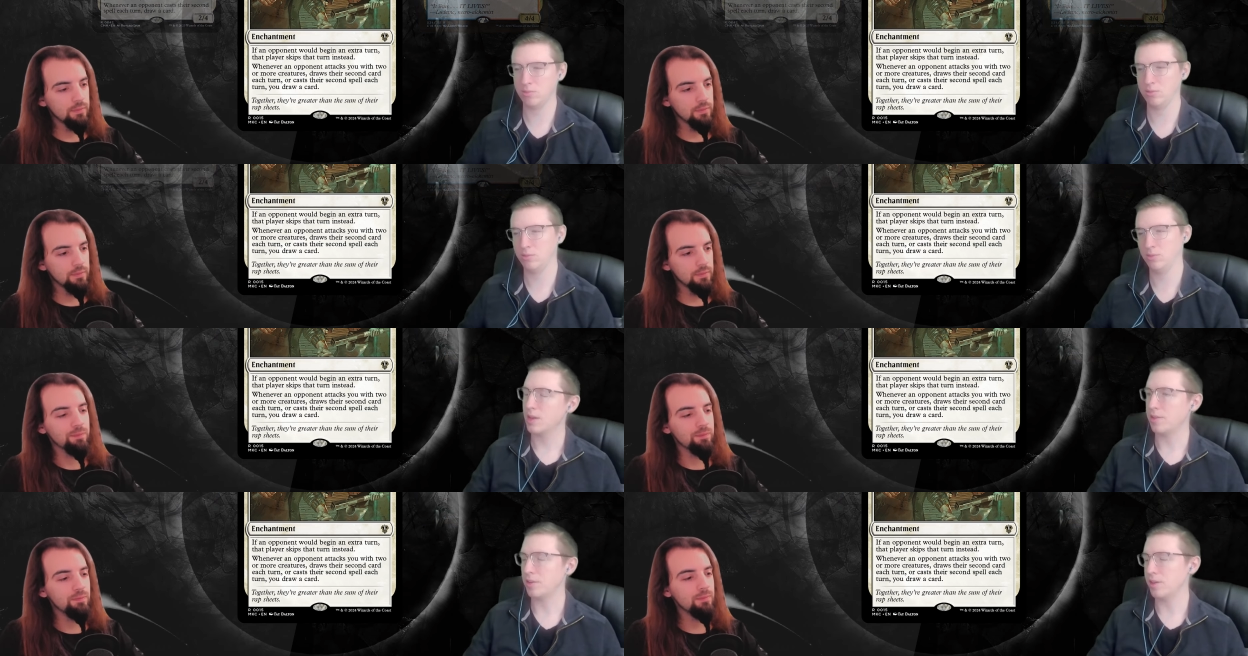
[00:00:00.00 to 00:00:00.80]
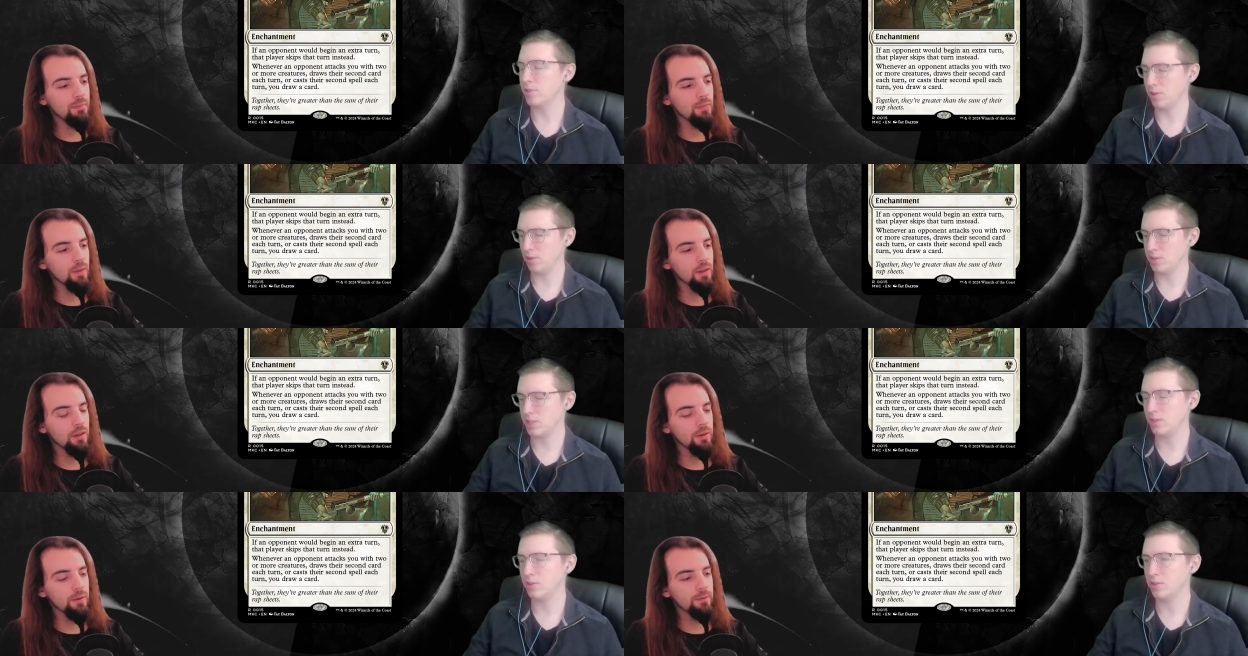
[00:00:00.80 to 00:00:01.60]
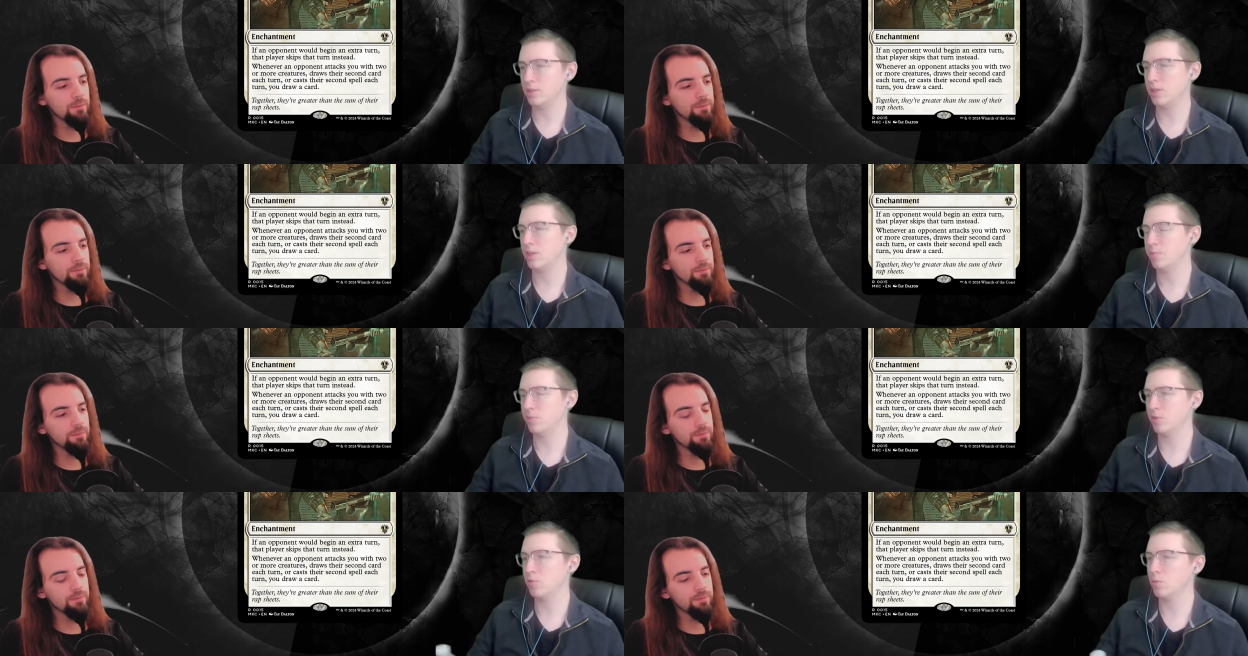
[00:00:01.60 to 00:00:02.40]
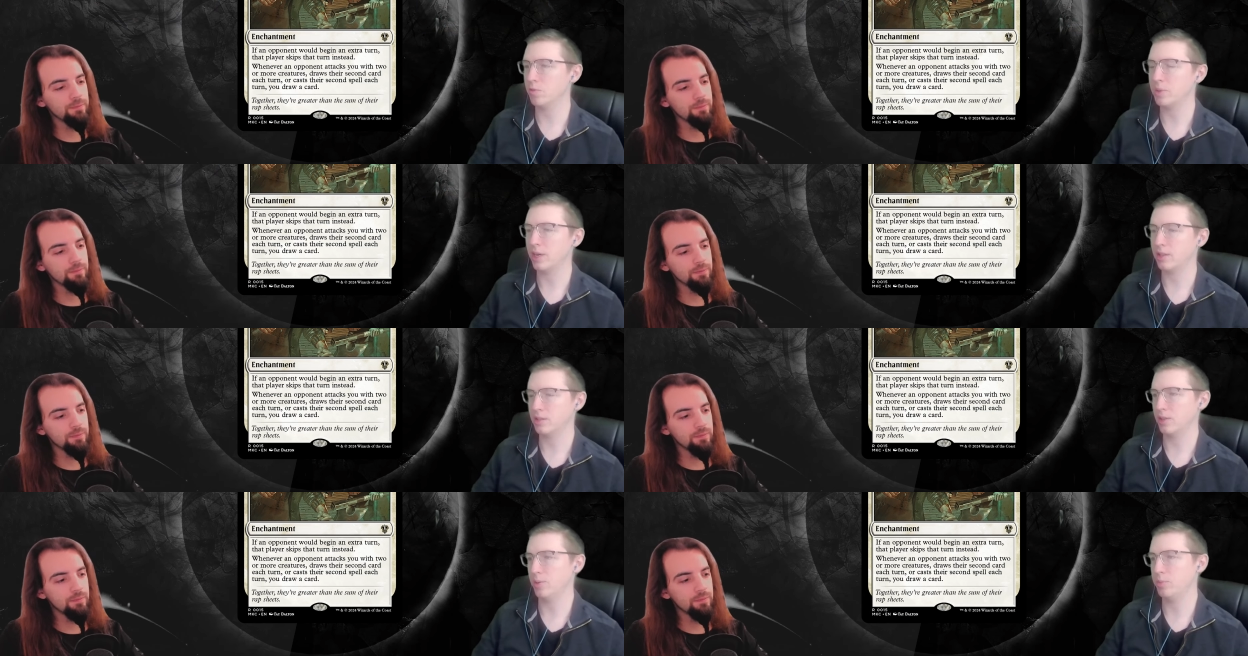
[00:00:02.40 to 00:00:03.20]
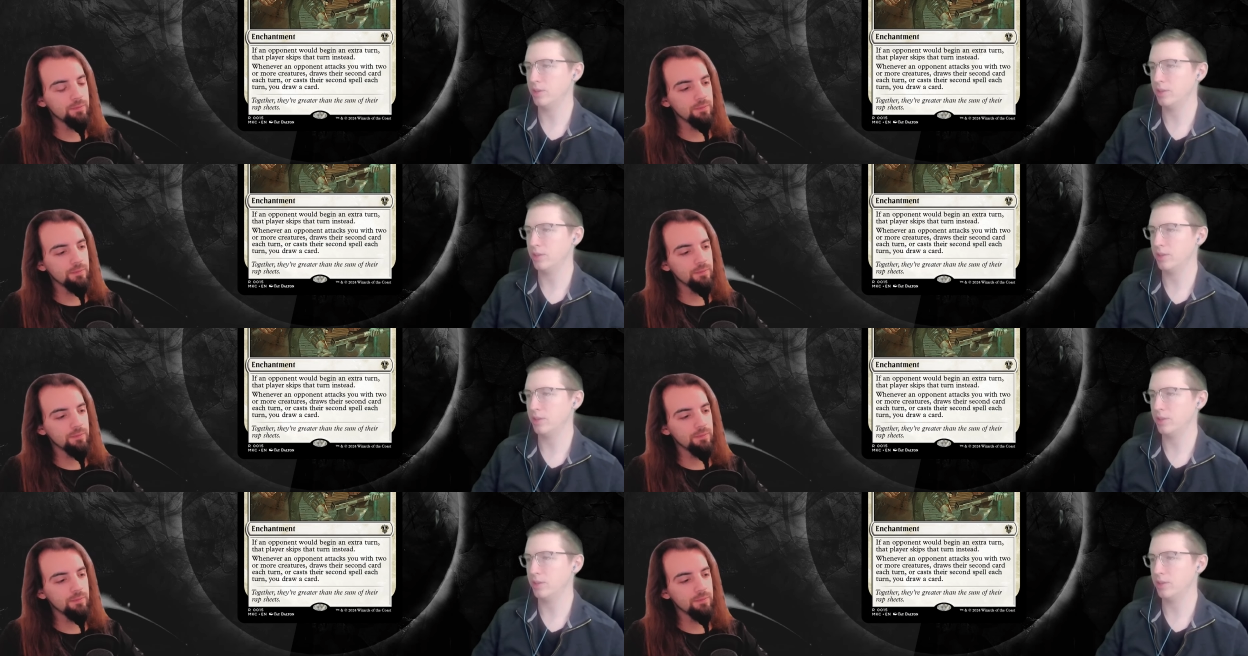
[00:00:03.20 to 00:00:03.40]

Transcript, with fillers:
Speaker 1: I think if there is still um, a group of pilots that are playing